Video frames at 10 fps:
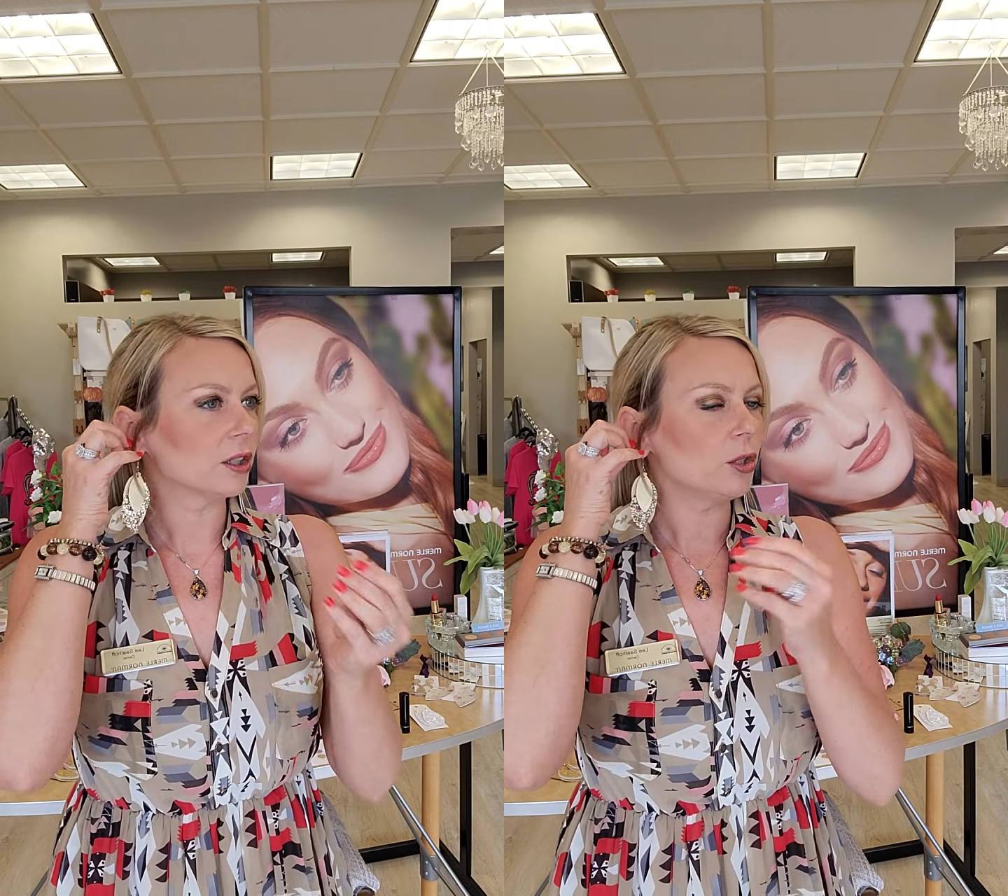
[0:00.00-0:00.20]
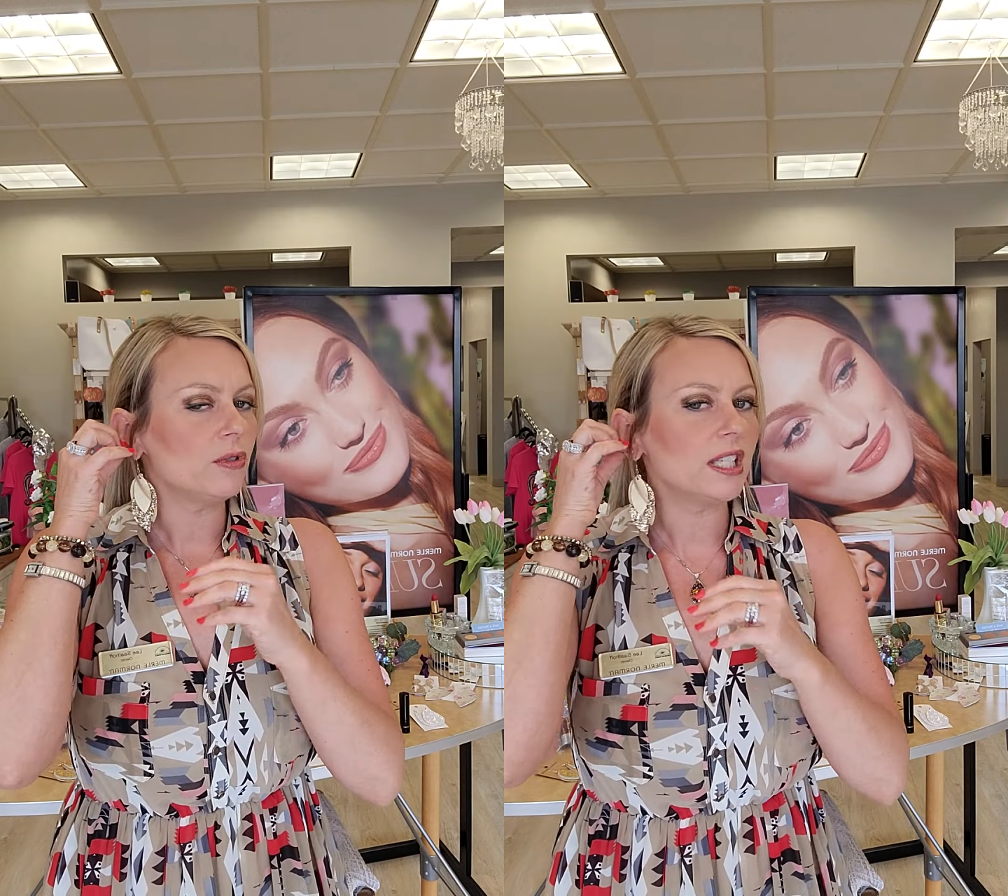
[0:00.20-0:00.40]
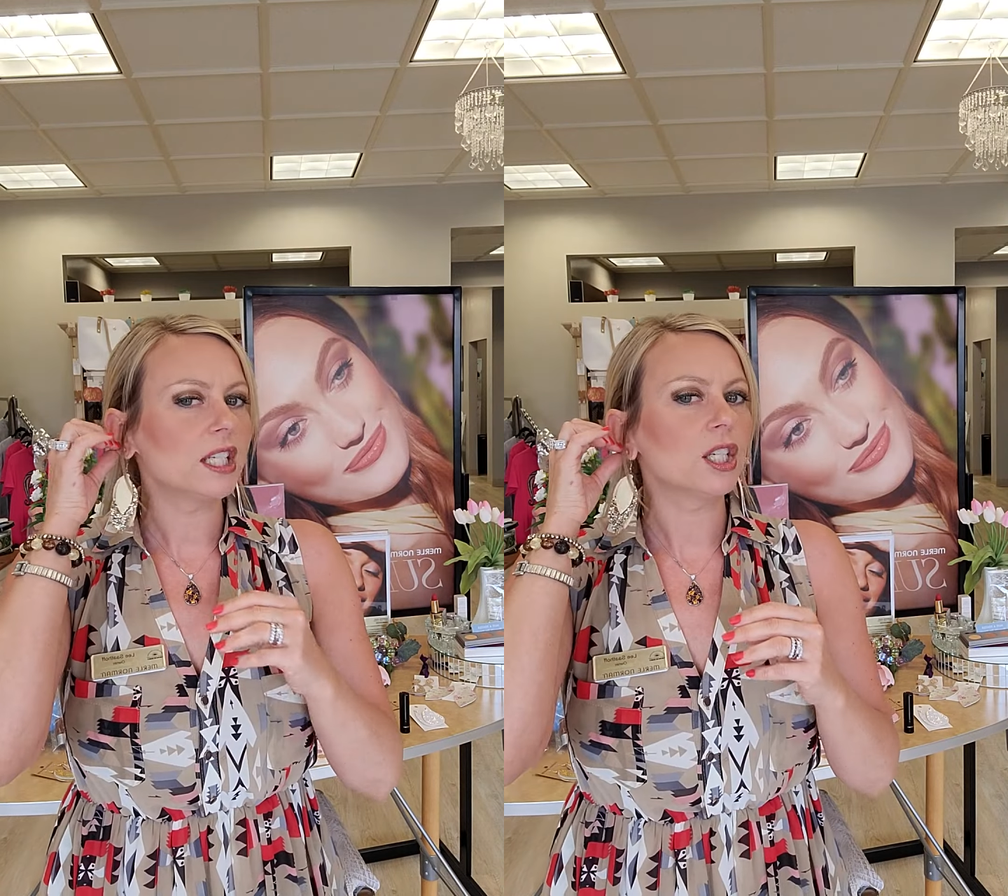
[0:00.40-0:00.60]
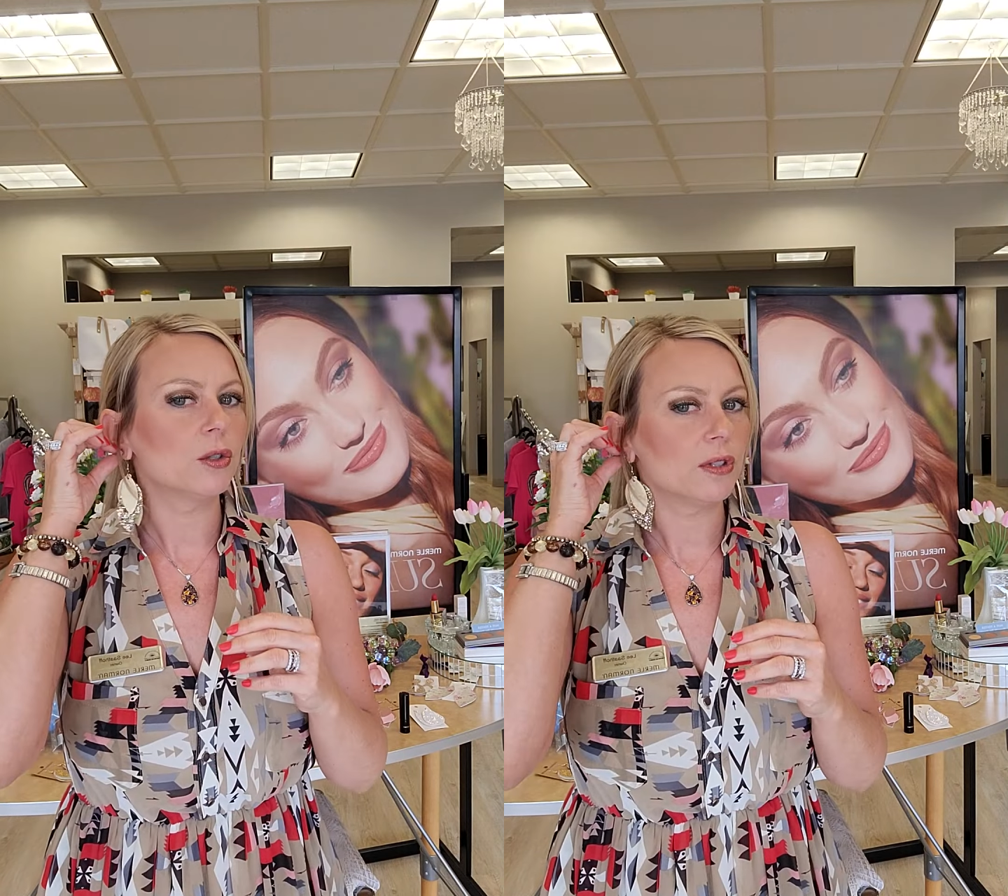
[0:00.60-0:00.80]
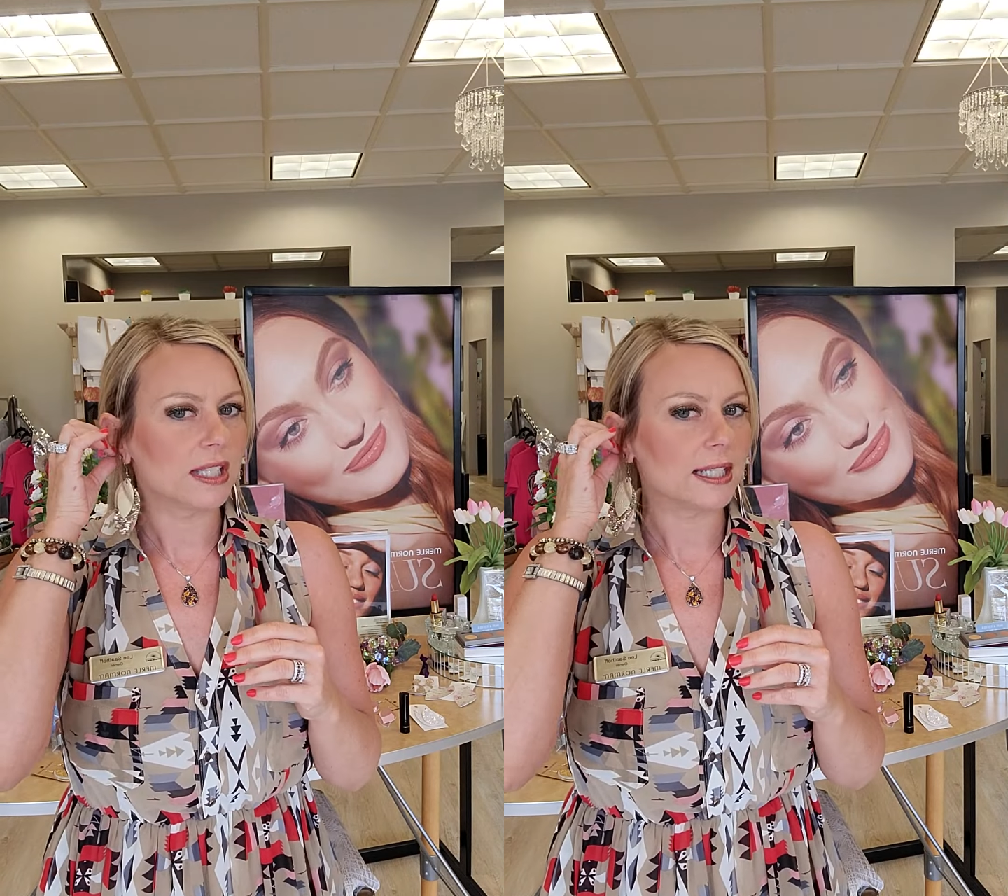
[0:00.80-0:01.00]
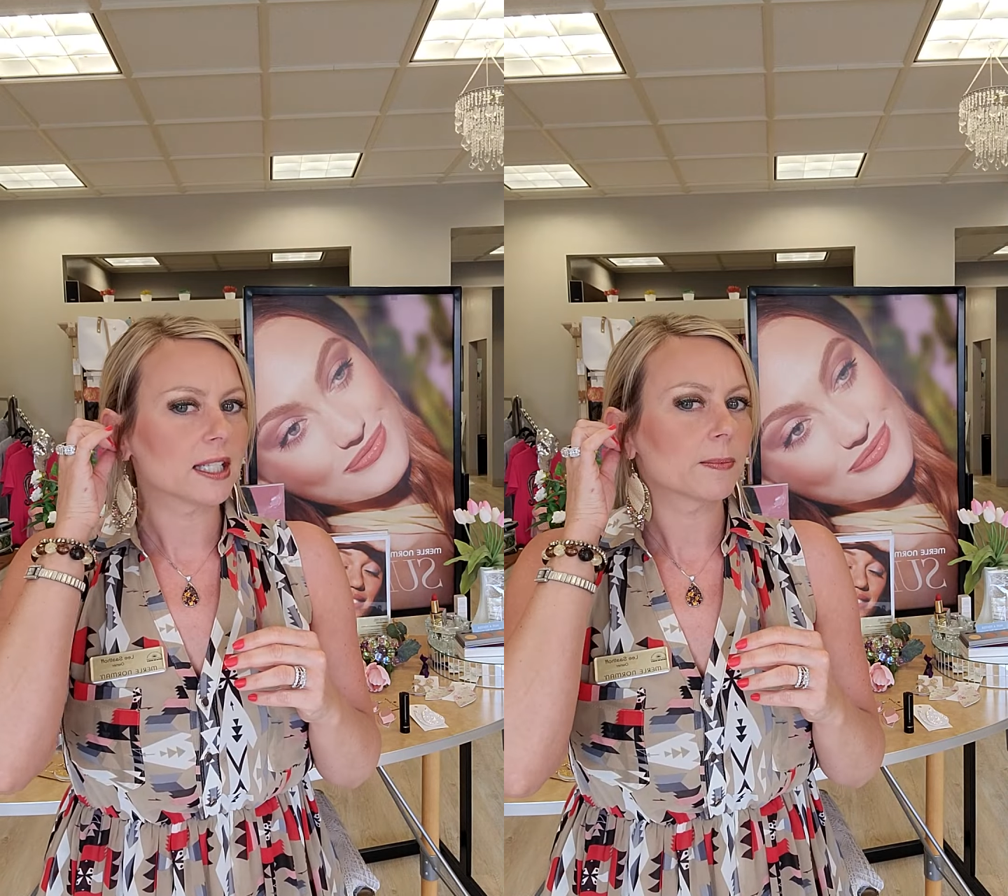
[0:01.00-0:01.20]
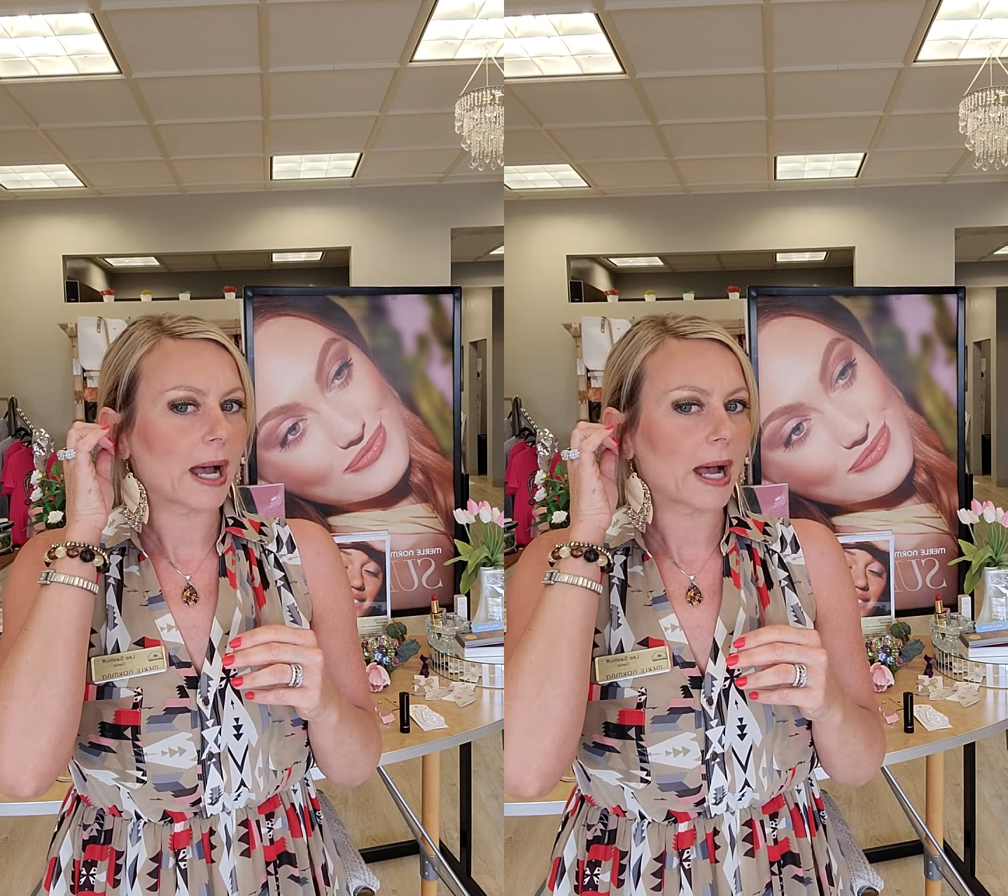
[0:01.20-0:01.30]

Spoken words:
loosey-goosey as